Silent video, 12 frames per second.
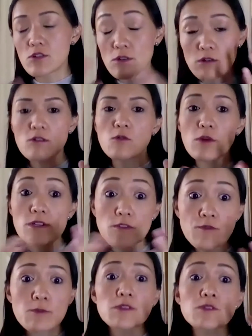or what is
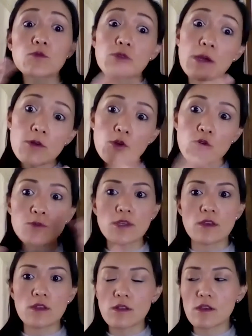different between rebel groups
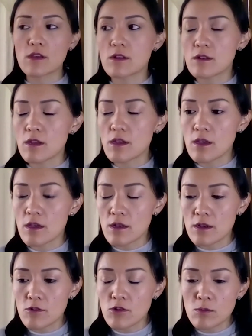
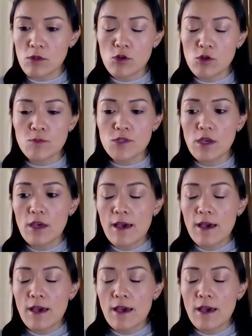and criminal groups.